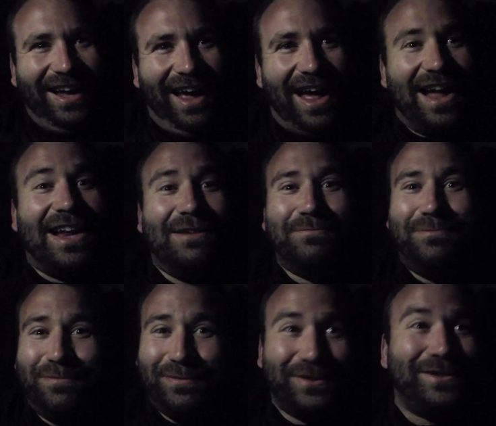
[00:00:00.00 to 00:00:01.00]
I'm
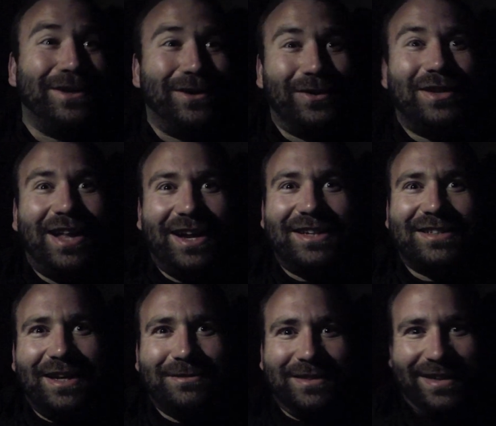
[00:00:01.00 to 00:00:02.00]
so glad I
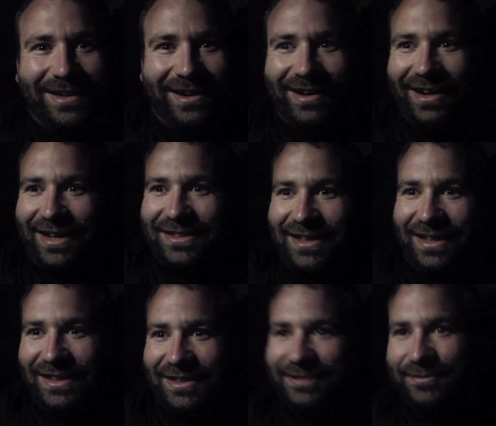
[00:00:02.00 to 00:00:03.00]
slept in the car last
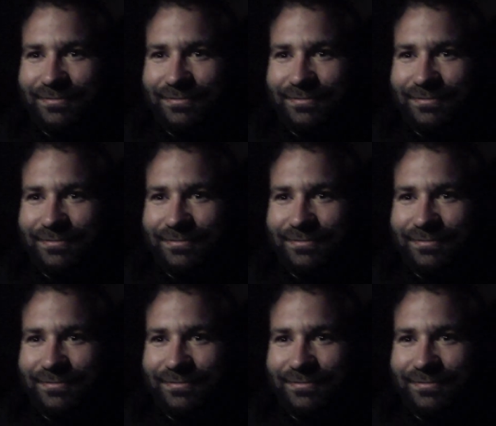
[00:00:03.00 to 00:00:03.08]
night.